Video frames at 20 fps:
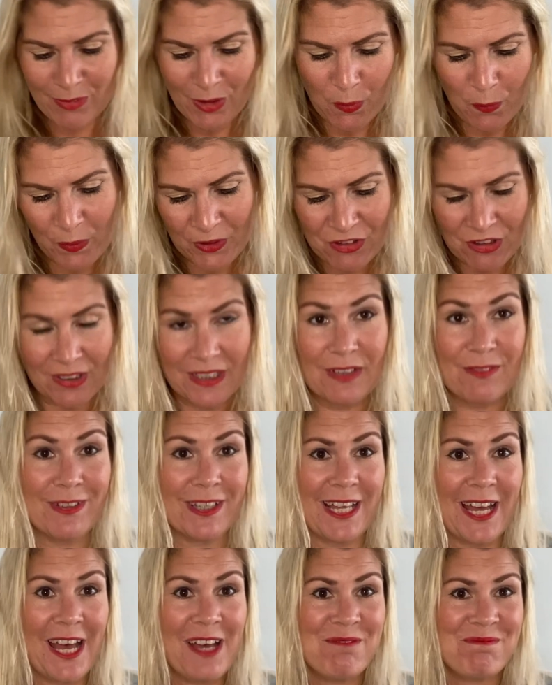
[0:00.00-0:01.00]
We shall leave it
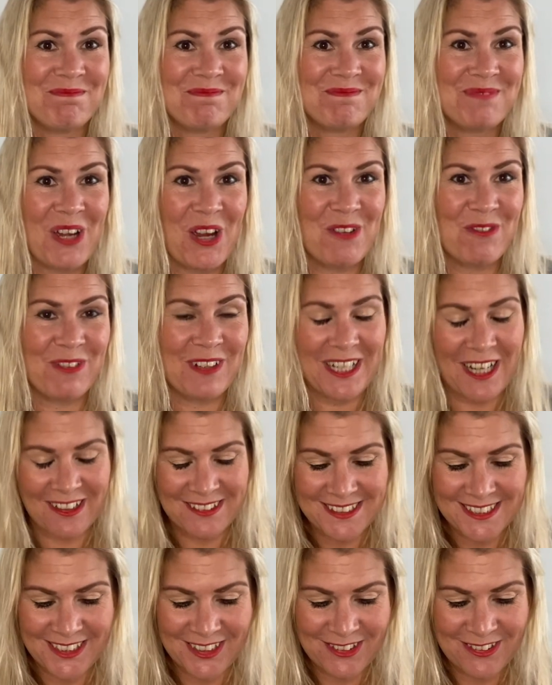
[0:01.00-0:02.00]
there. Hopefully I'll
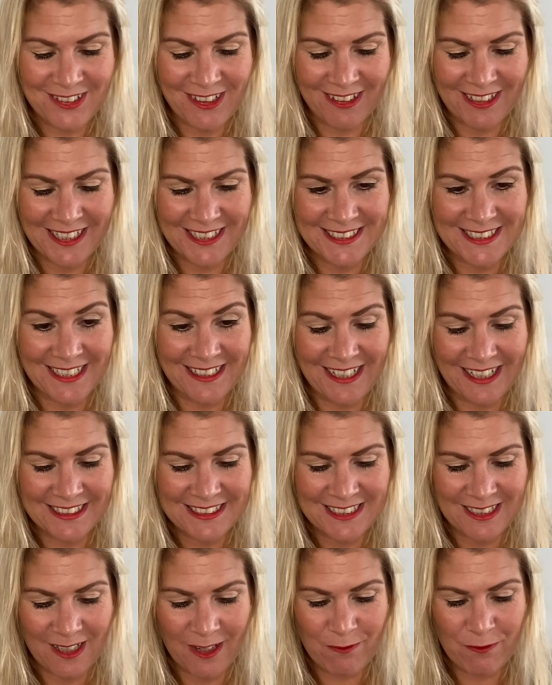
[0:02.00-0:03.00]
see you guys next
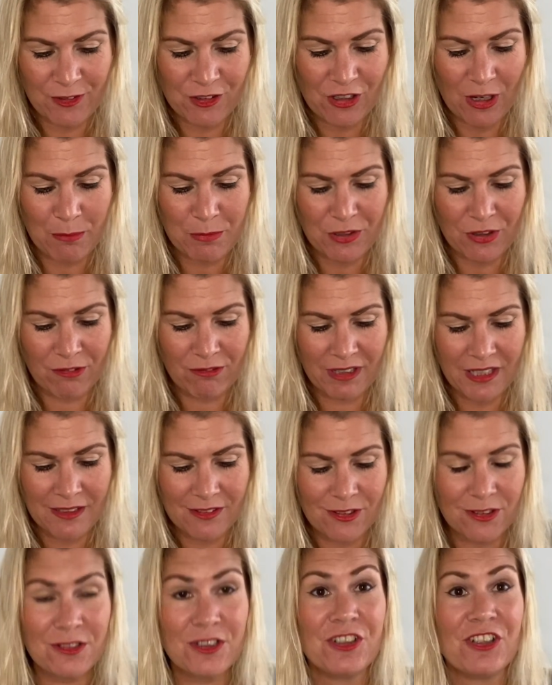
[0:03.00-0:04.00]
time for chapter 3.
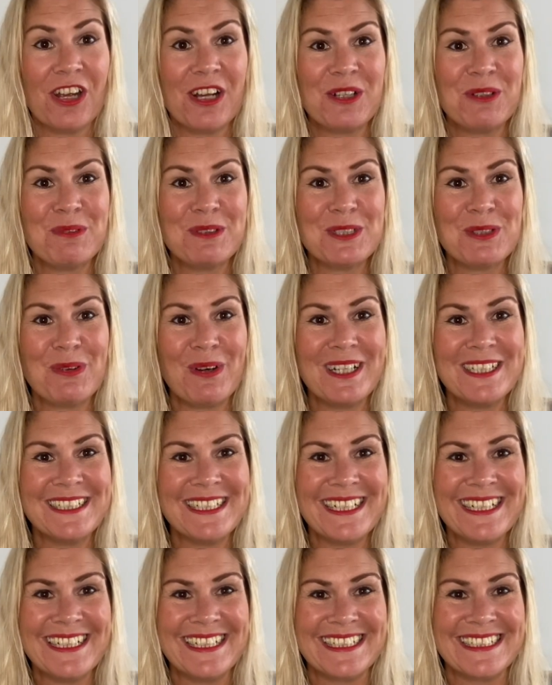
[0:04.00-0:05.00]
Dr. Jekyll was quite
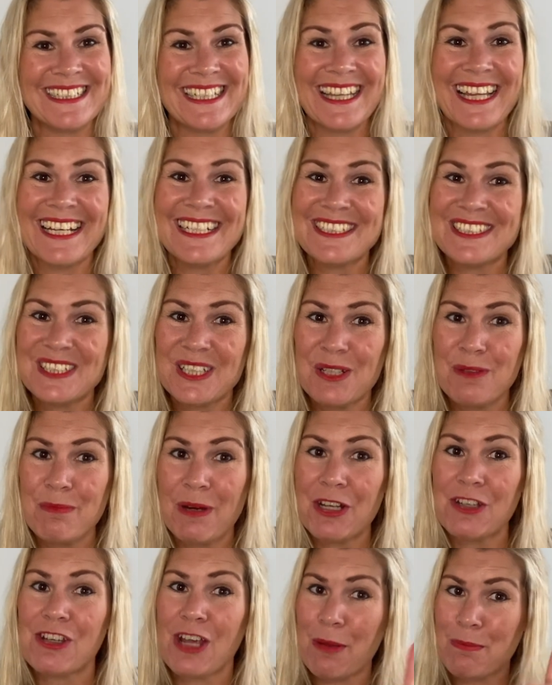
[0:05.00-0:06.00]
at ease. Thanks so
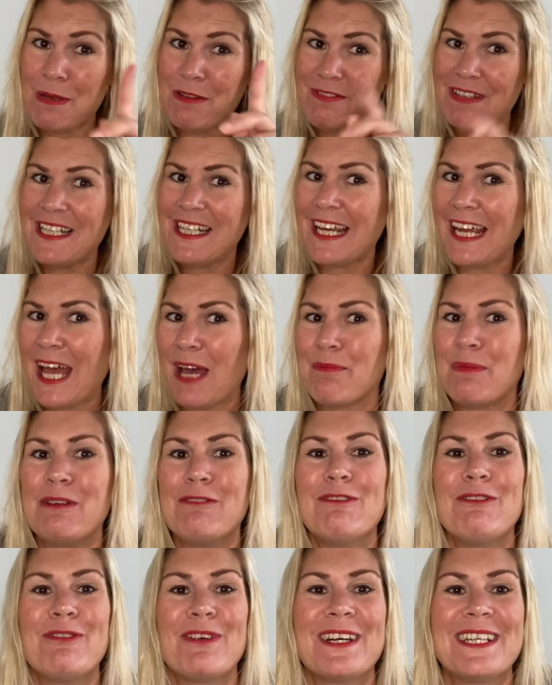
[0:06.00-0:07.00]
much. Happy reading, happy
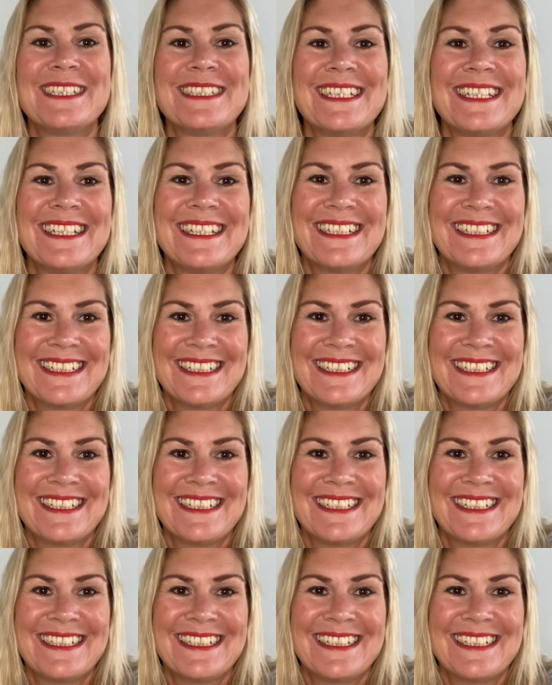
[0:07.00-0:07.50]
revising.